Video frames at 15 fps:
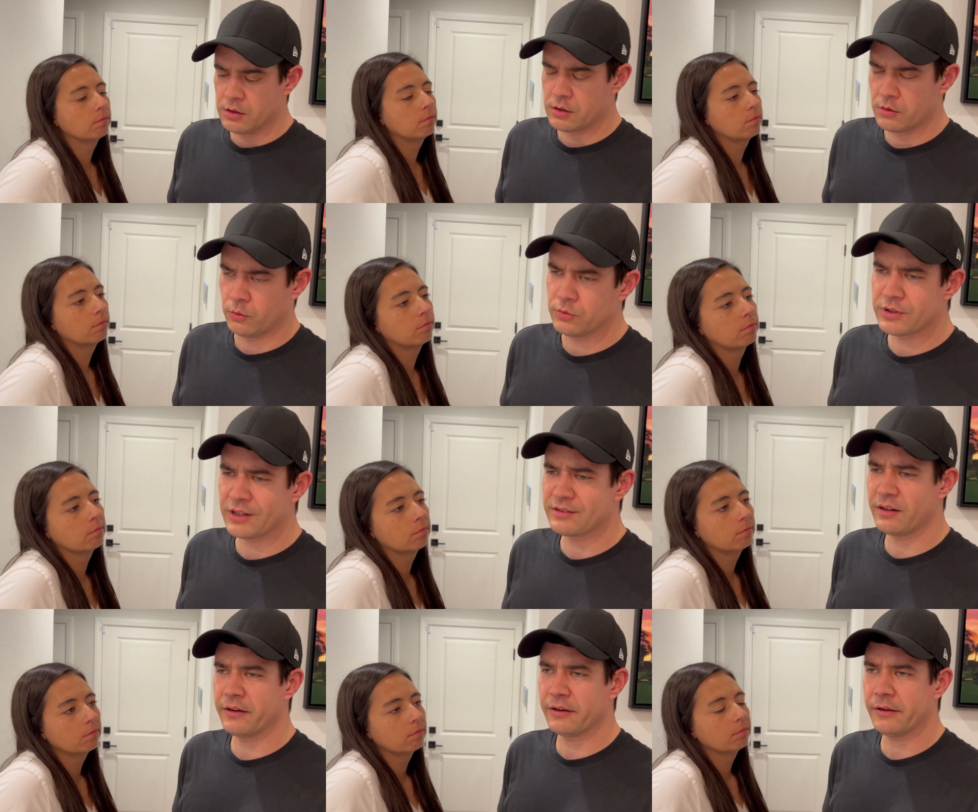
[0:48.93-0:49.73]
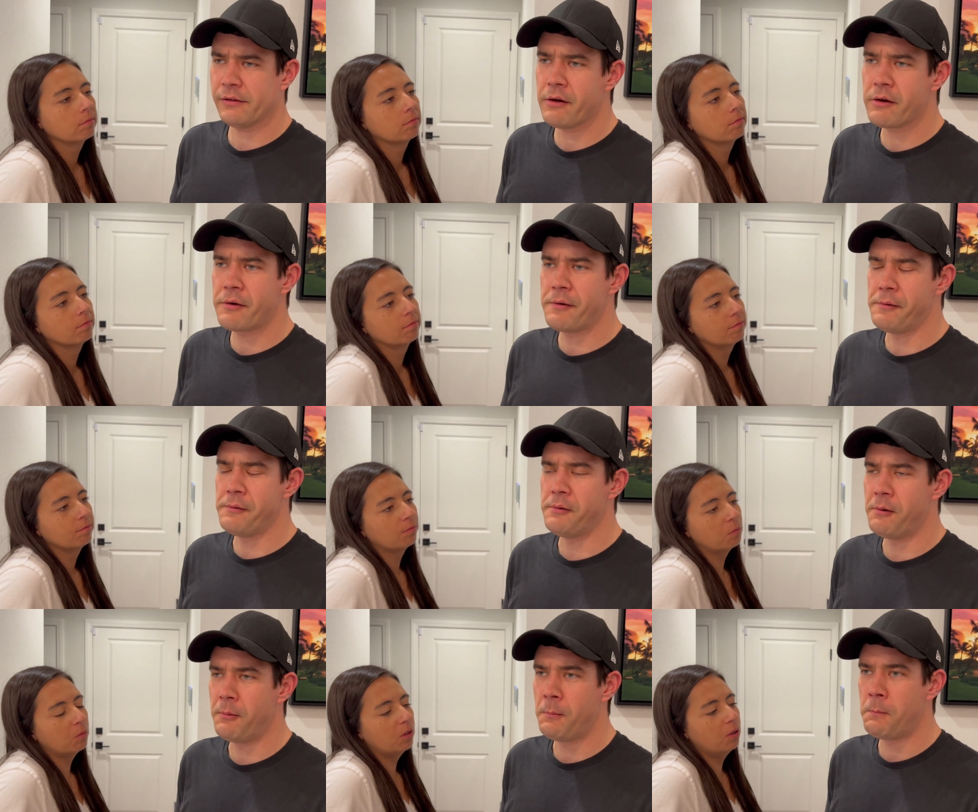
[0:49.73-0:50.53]
Speaker 1: What was I saying again?
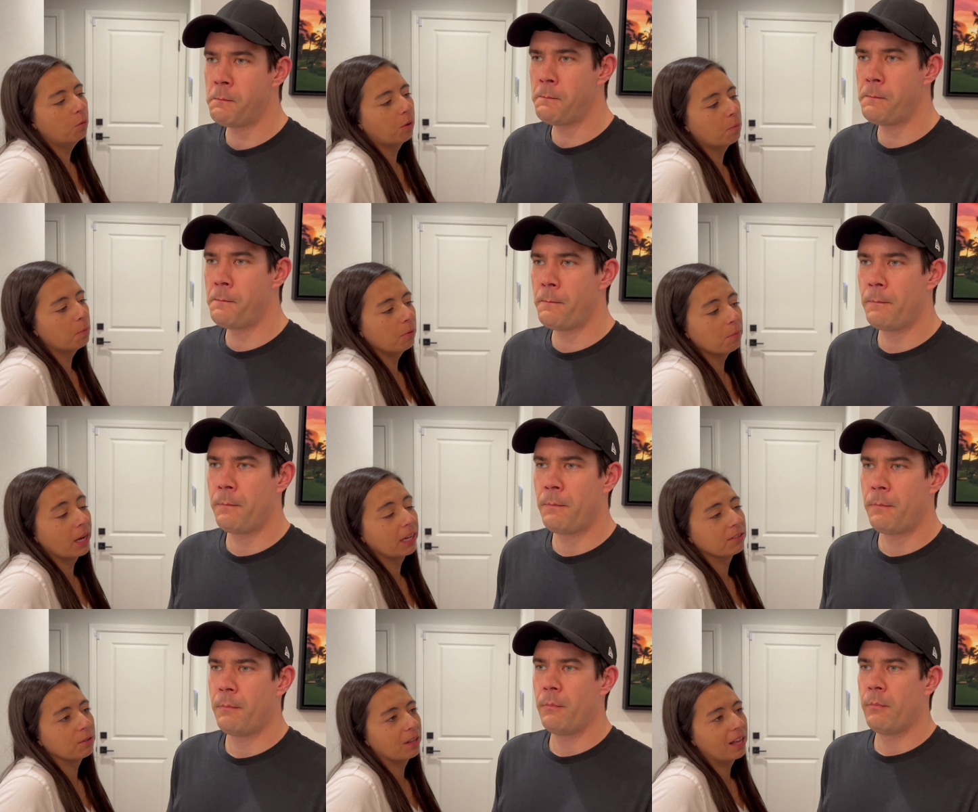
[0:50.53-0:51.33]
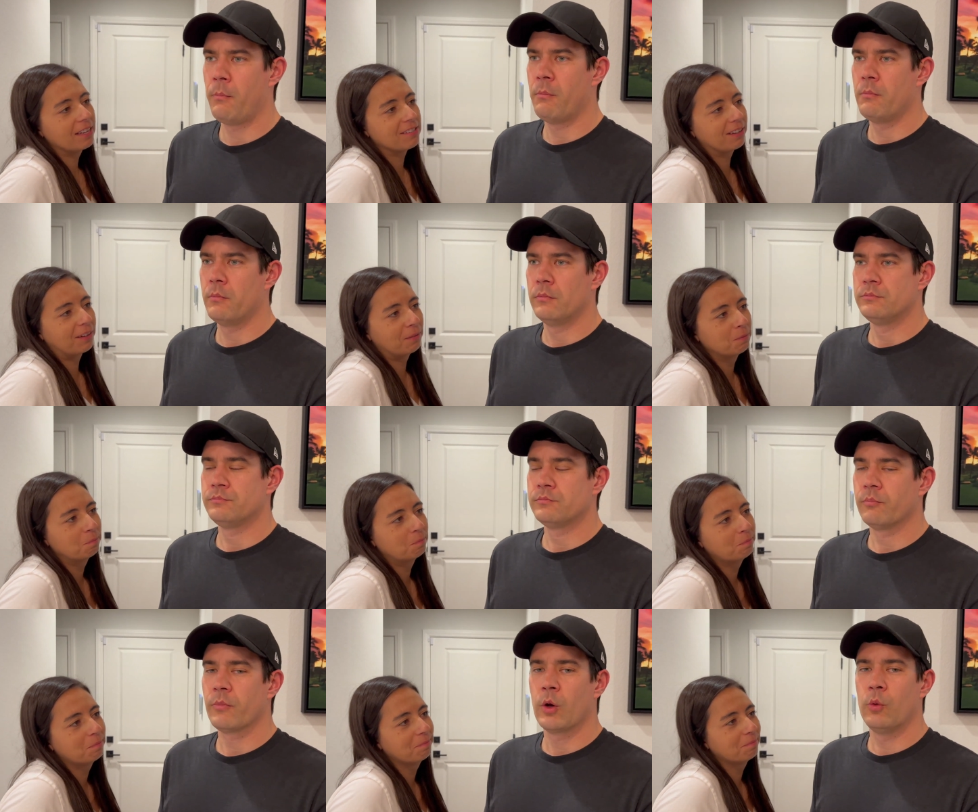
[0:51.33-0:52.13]
Speaker 2: You want to move back to Alaska.
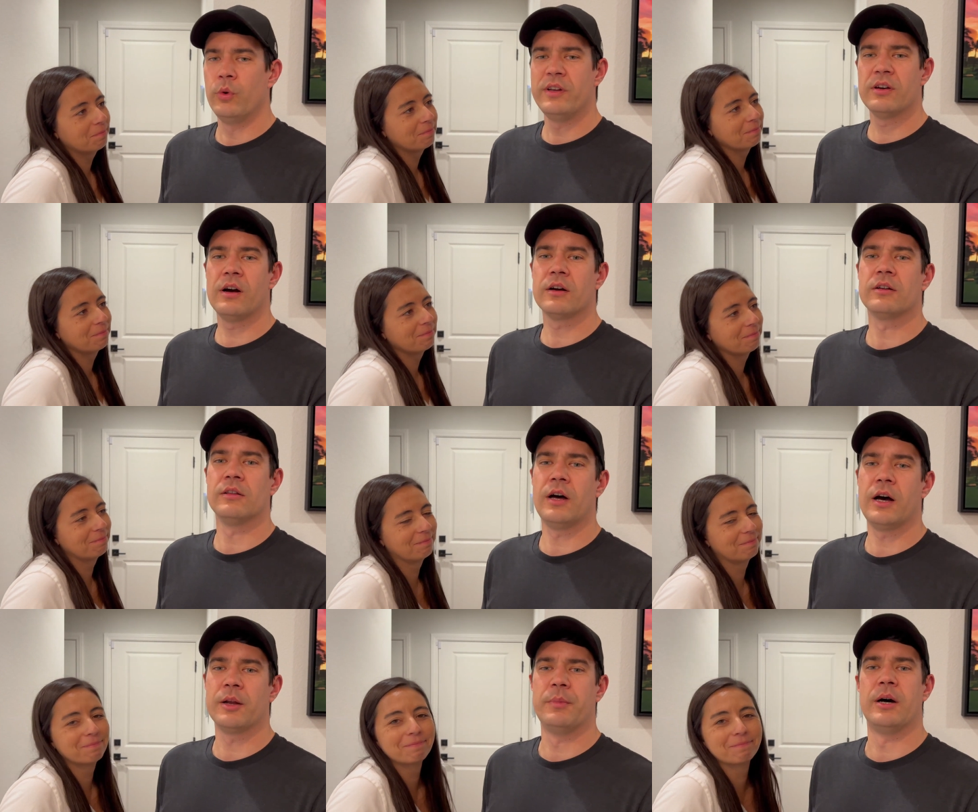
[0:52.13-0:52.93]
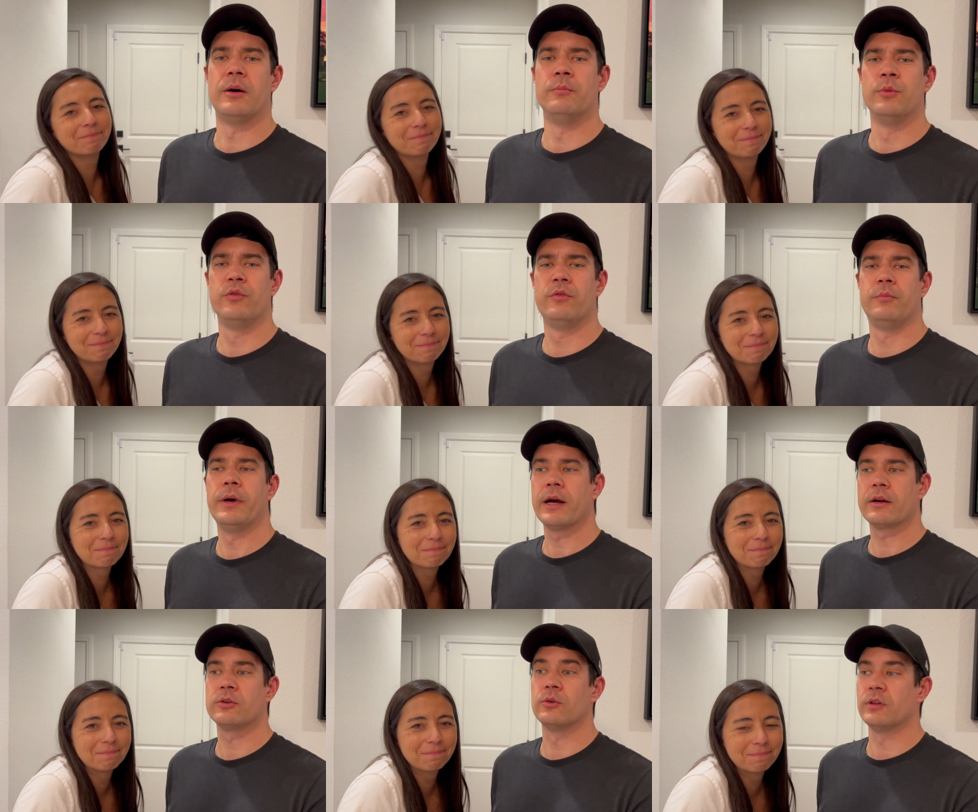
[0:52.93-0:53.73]
Speaker 1: We talk a lot about moving
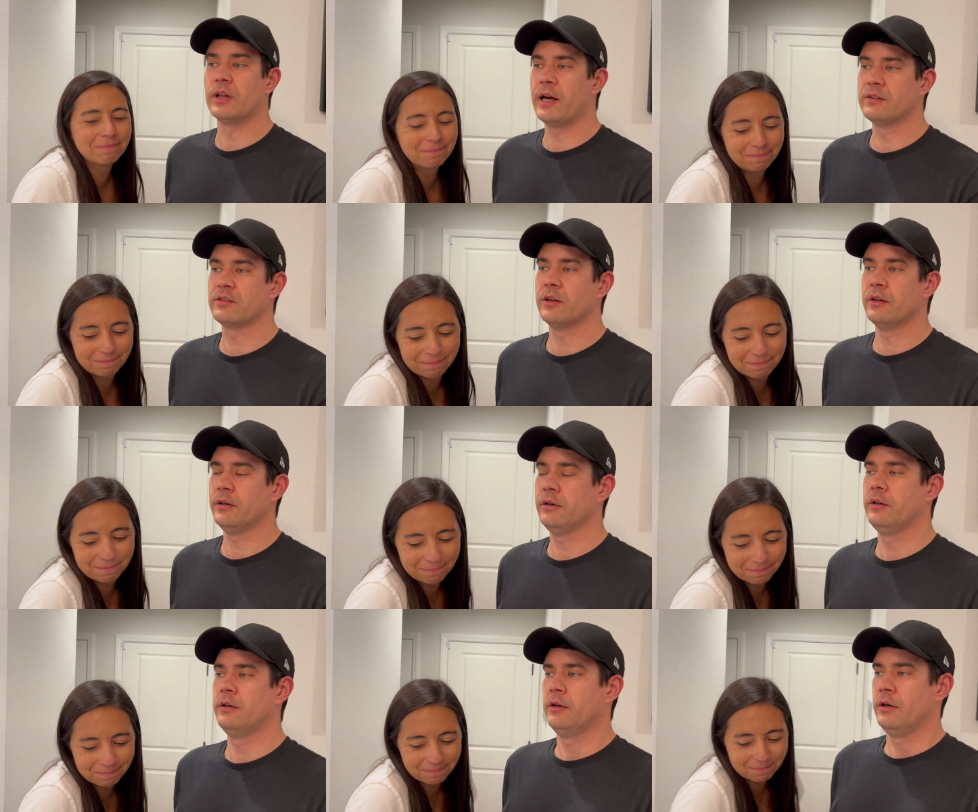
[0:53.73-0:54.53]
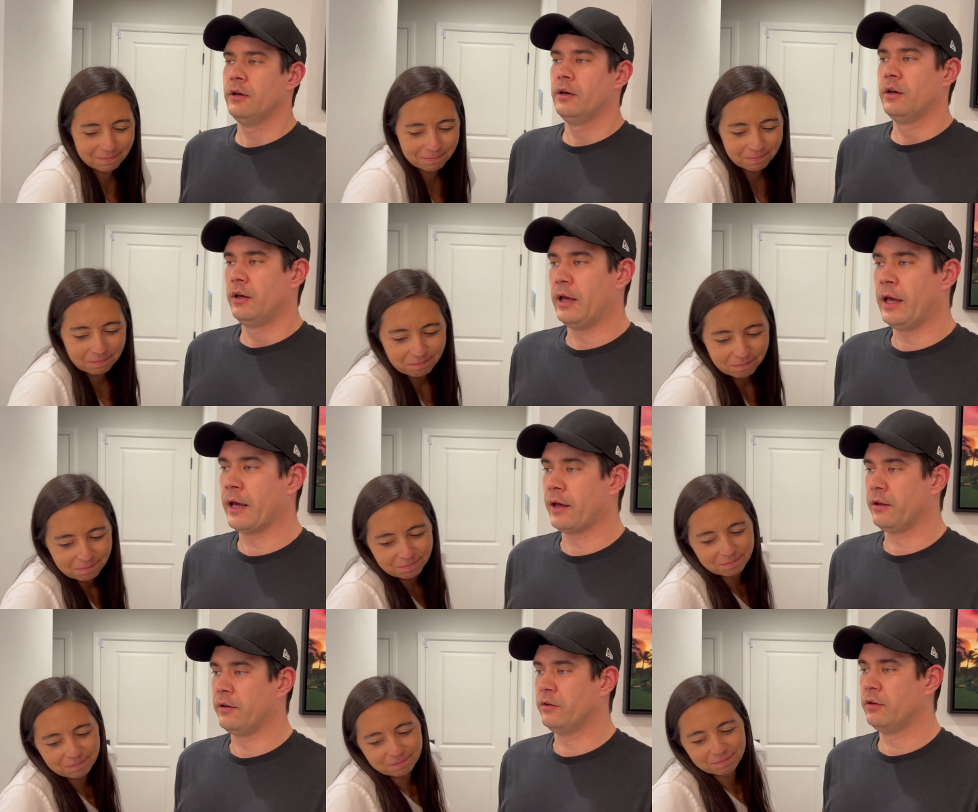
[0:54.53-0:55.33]
back to Alaska
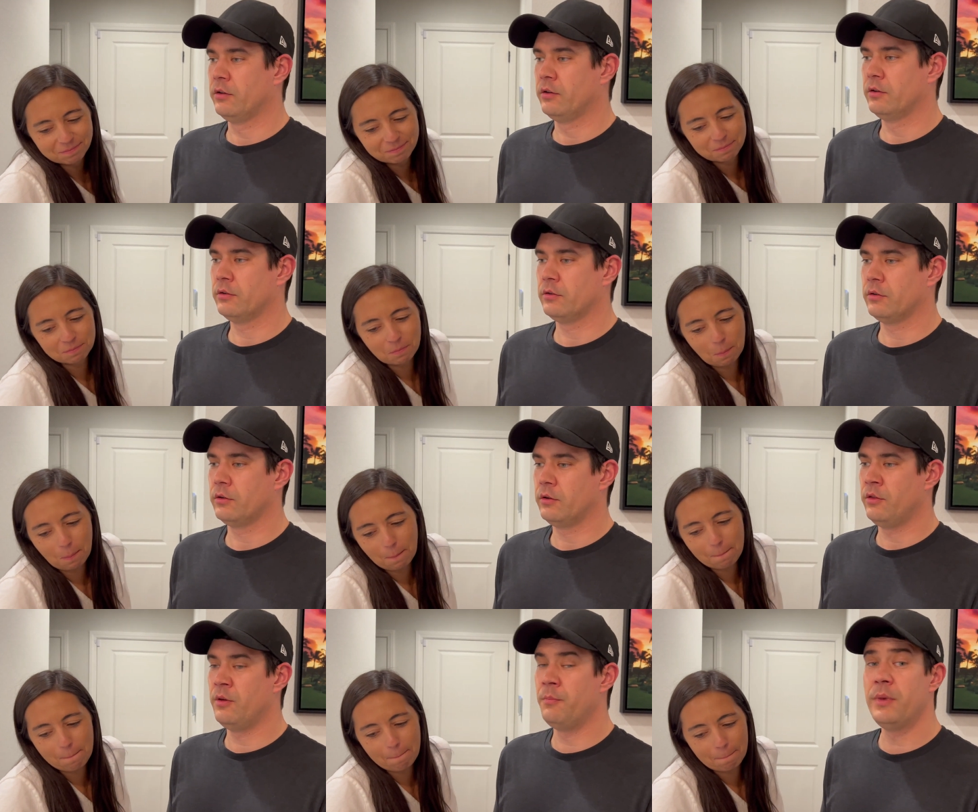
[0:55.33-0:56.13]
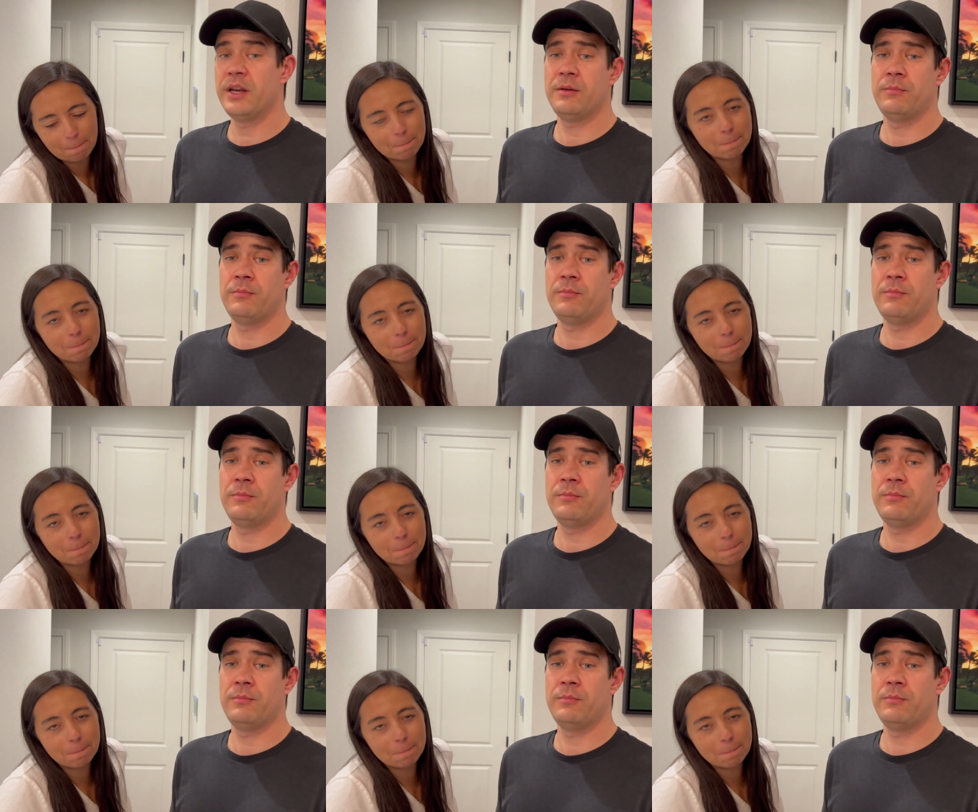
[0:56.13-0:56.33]
and the many